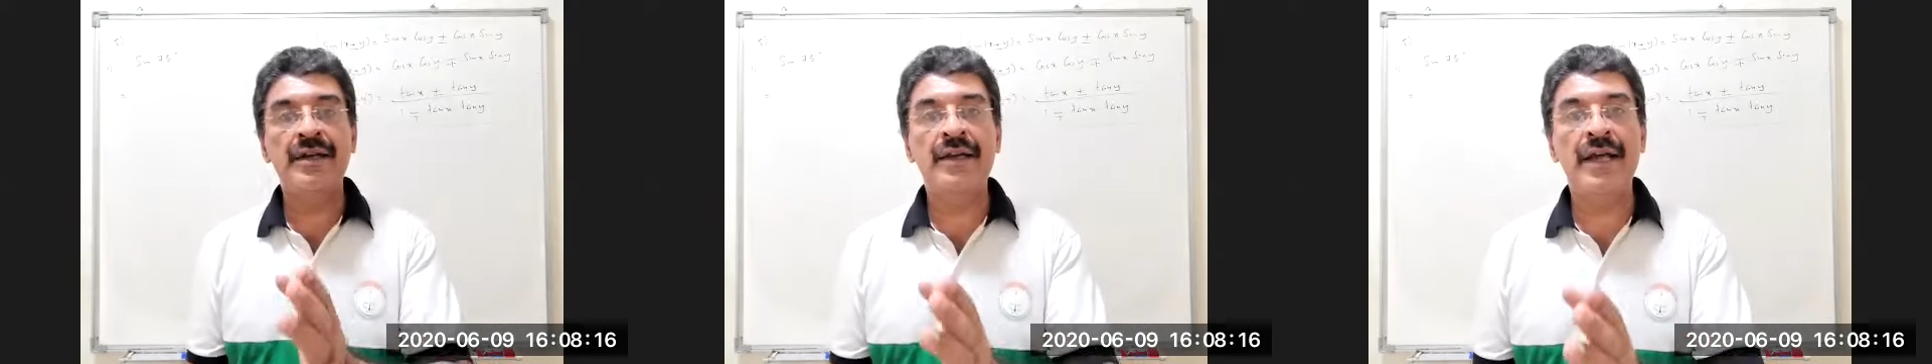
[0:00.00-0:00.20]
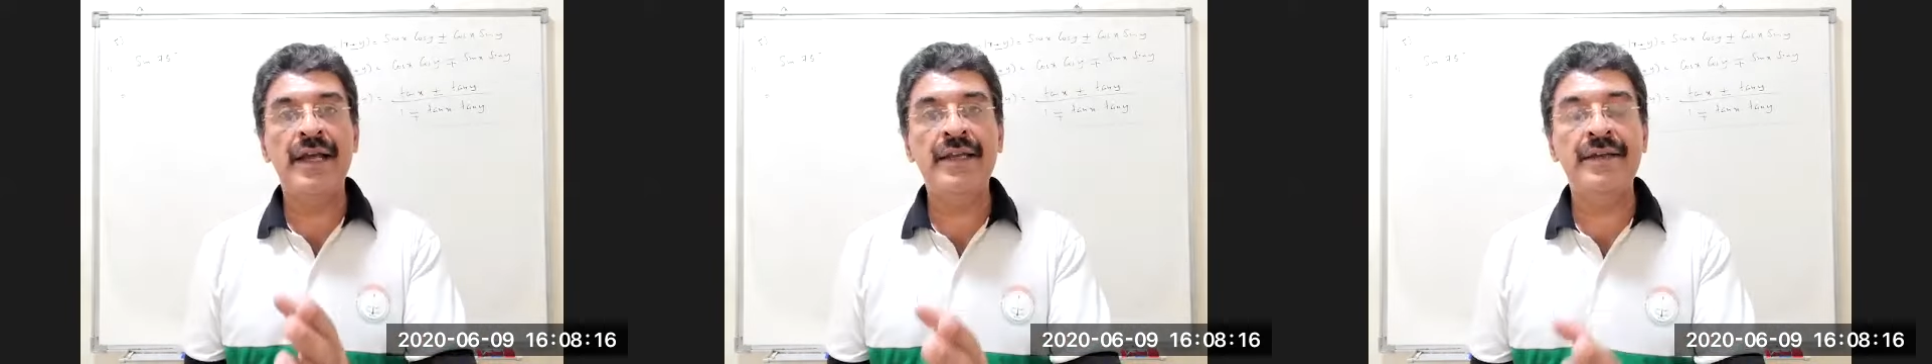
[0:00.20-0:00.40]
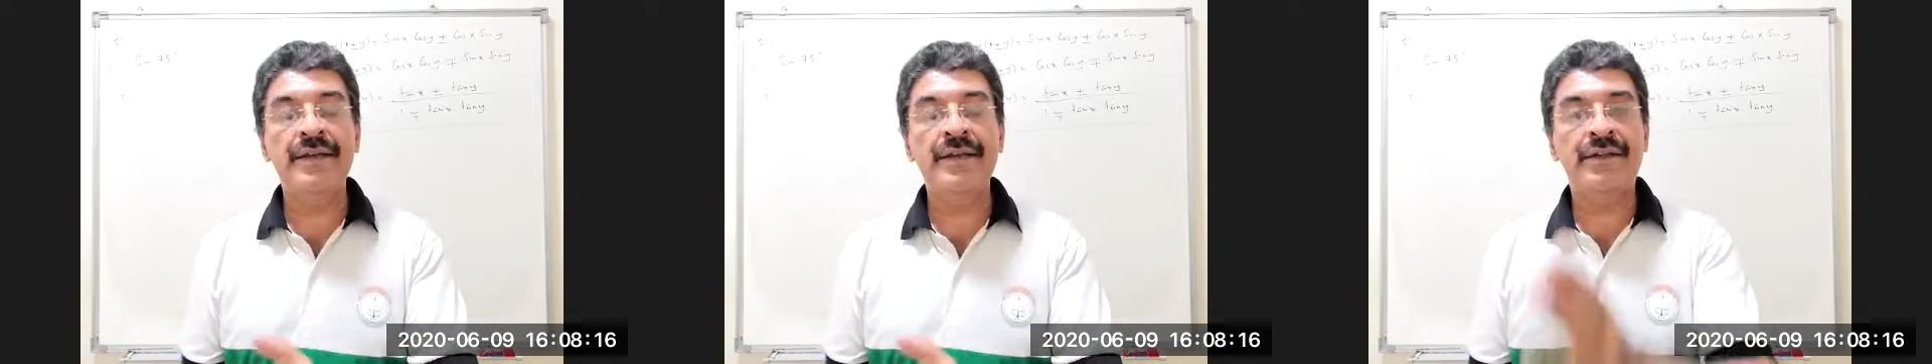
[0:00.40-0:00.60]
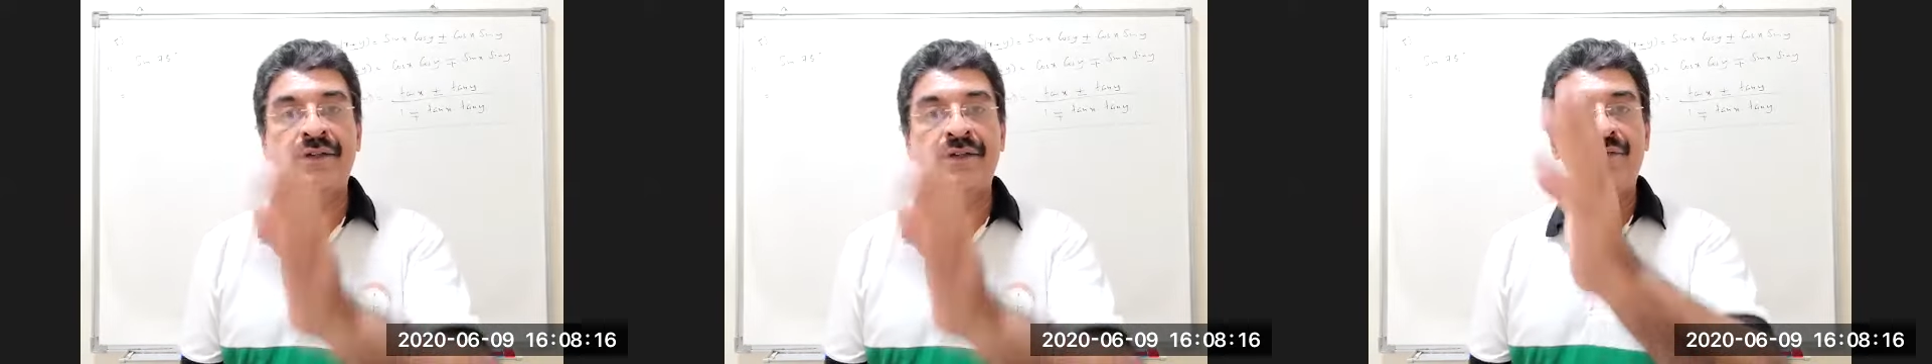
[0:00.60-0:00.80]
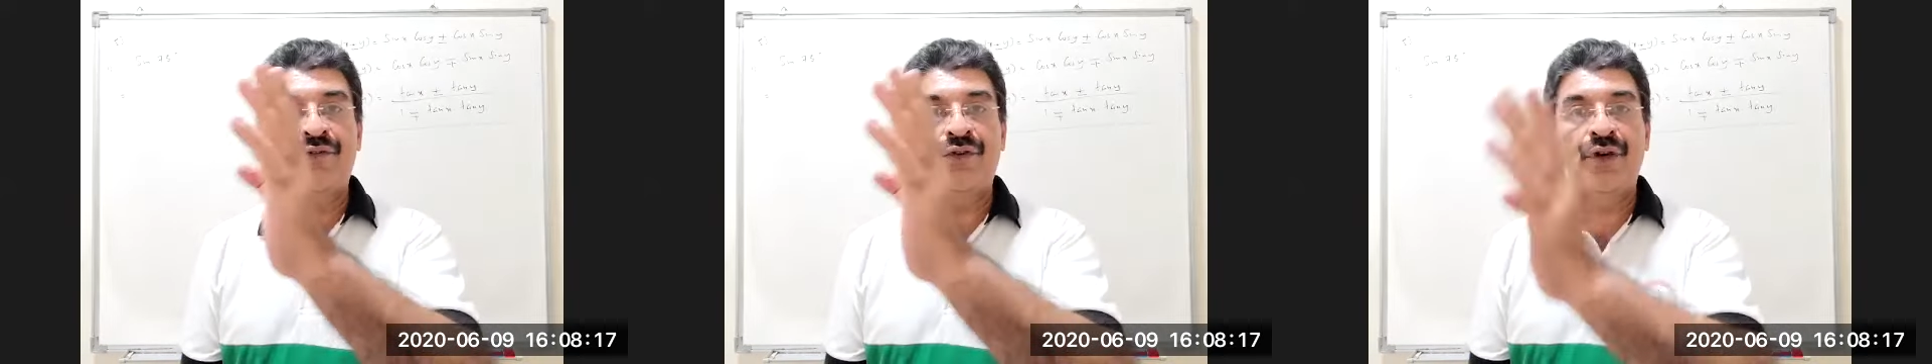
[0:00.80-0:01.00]
write it
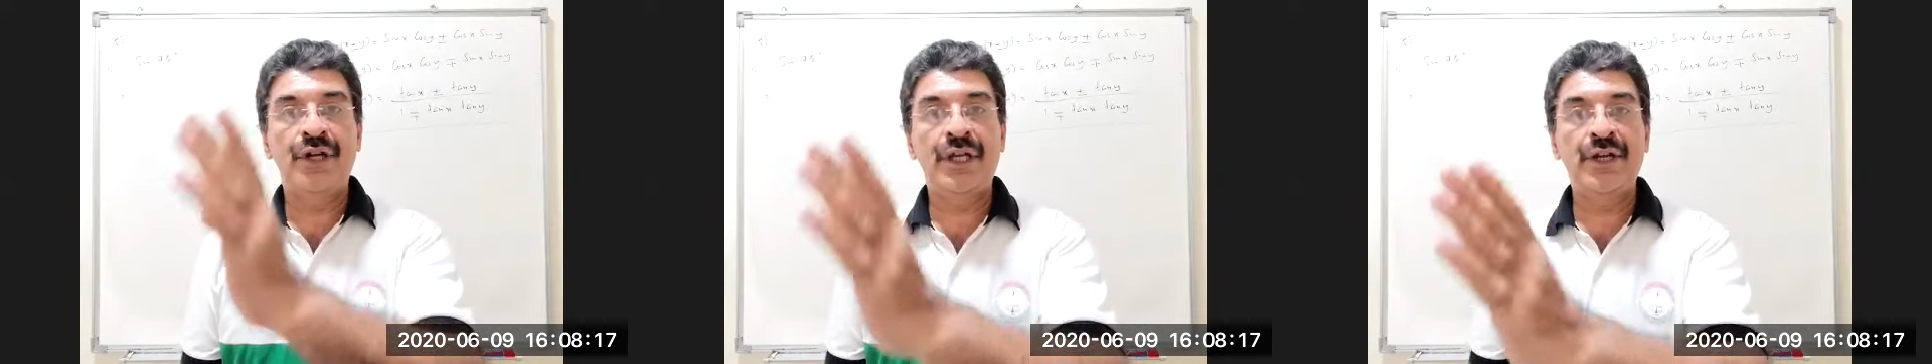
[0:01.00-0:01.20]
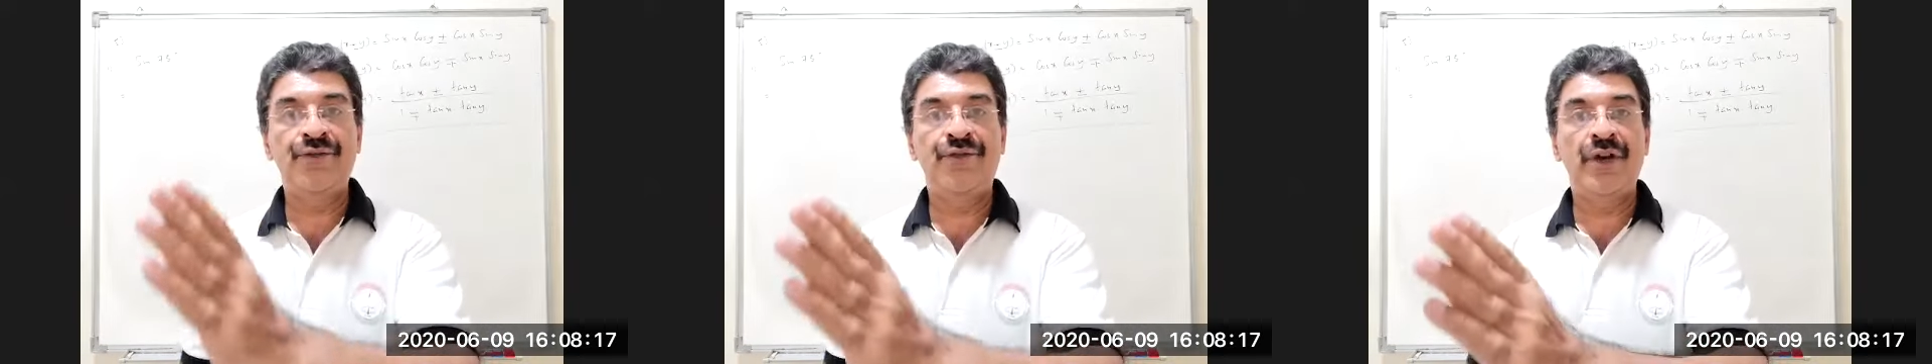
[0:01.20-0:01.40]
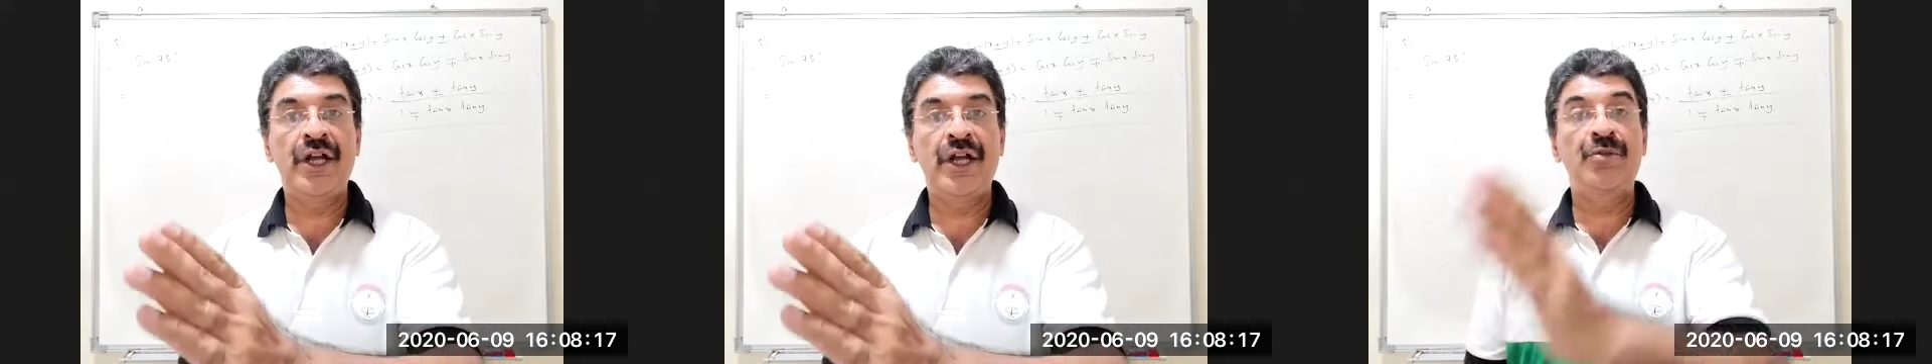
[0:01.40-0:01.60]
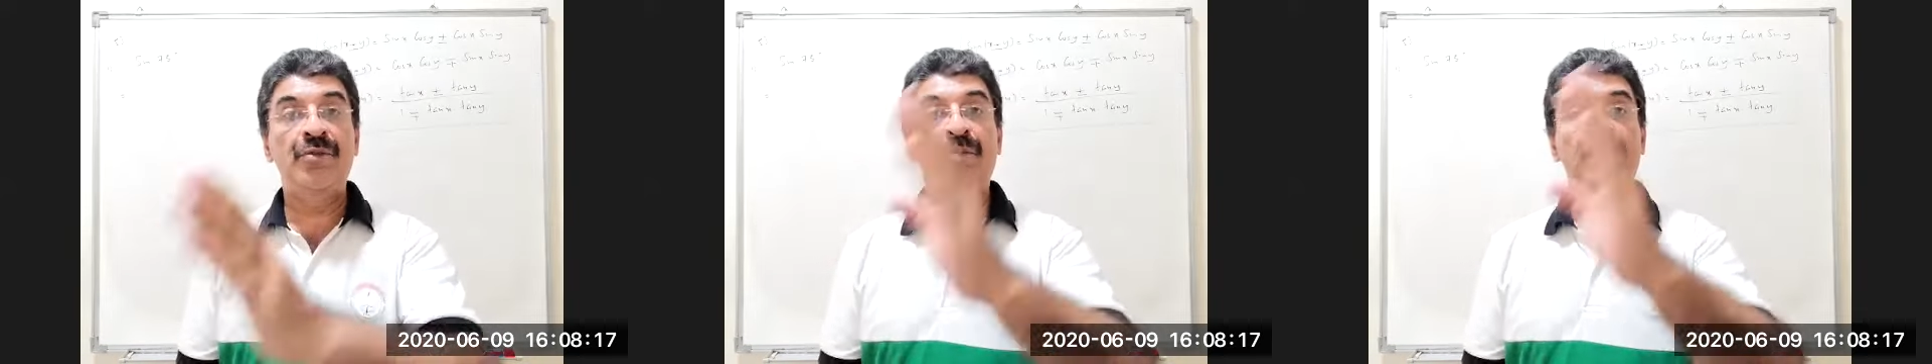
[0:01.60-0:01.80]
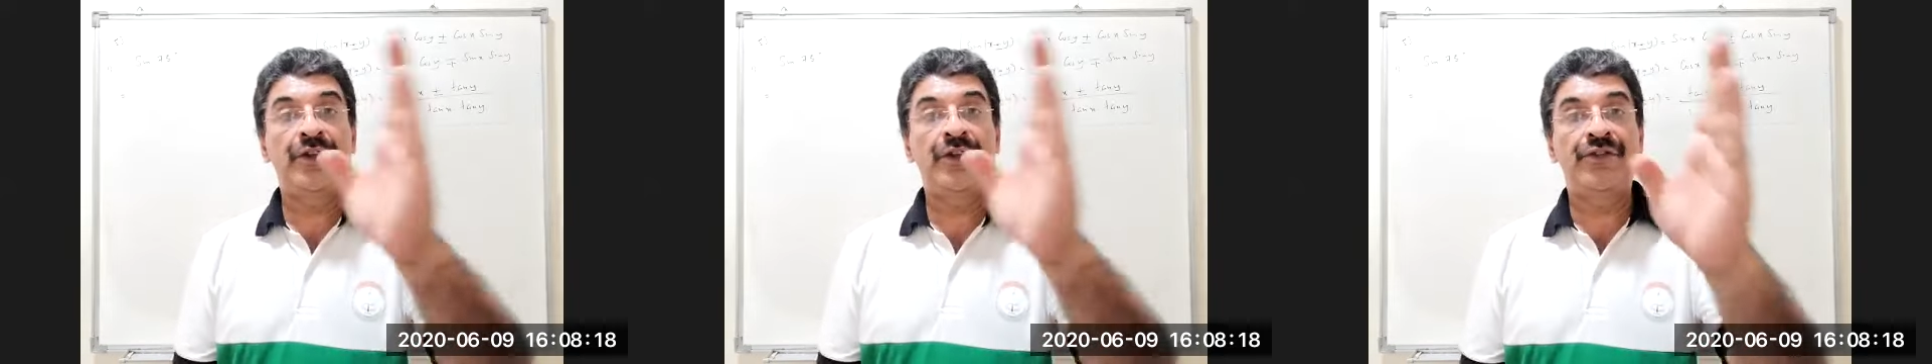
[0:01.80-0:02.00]
as
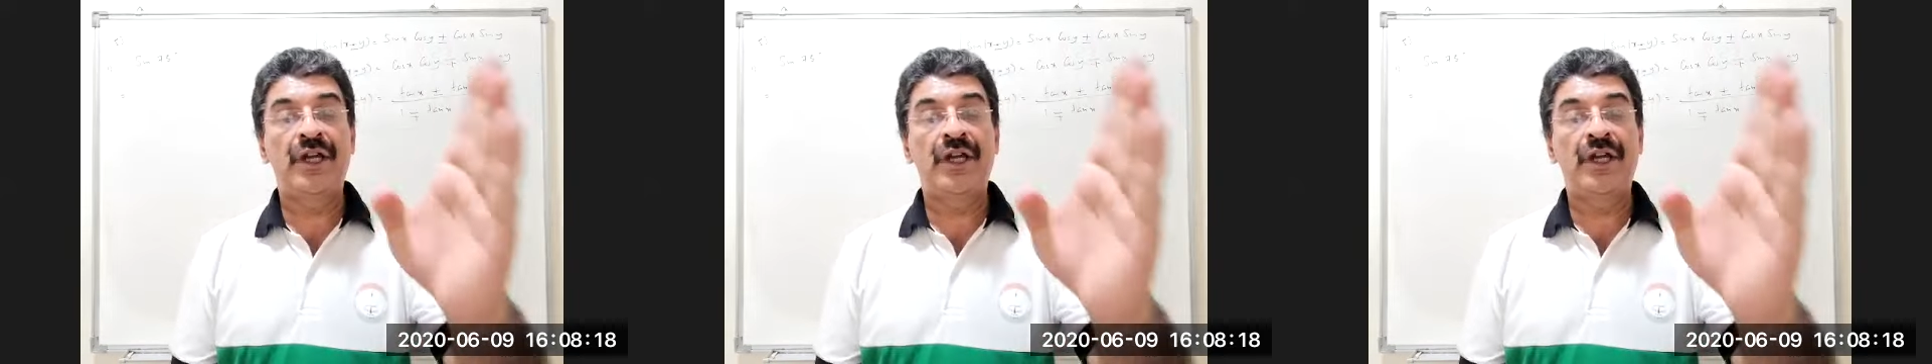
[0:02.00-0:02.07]
45 plus